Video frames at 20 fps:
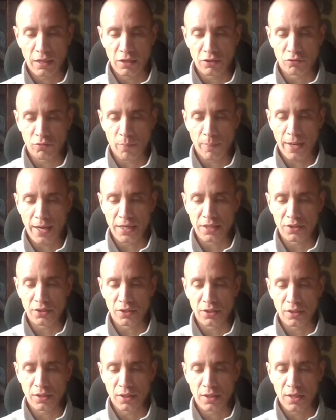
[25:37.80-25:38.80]
This
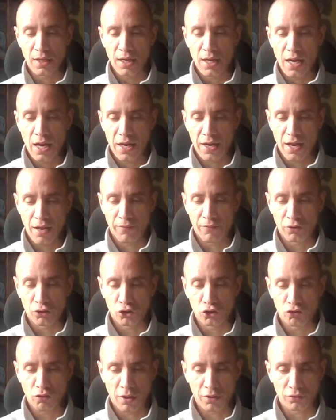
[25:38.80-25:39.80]
remains
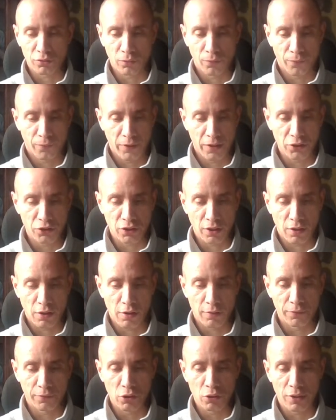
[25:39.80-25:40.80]
another structural feature
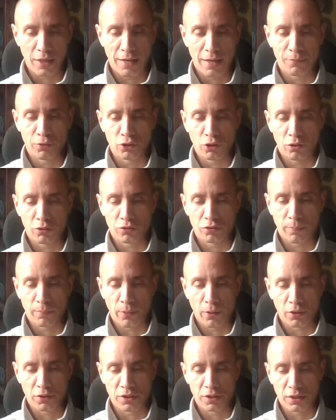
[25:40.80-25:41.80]
of UK majority
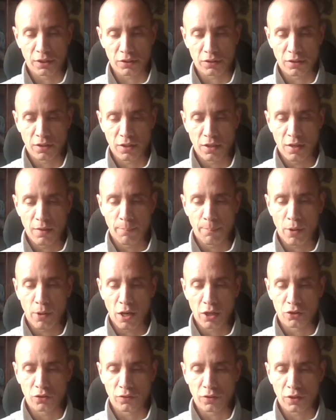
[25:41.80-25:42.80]
politics,
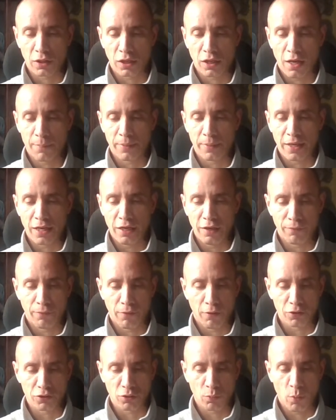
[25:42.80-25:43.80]
part of the club
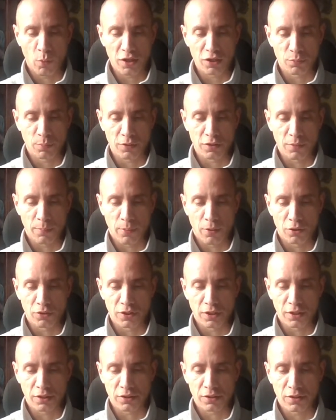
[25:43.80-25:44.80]
ethos of Westminster
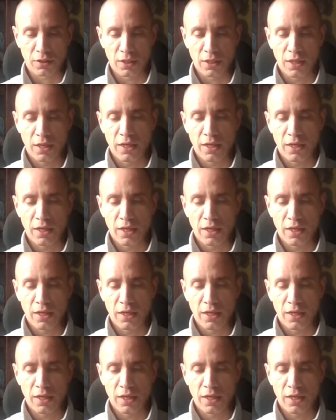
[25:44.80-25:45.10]
politics.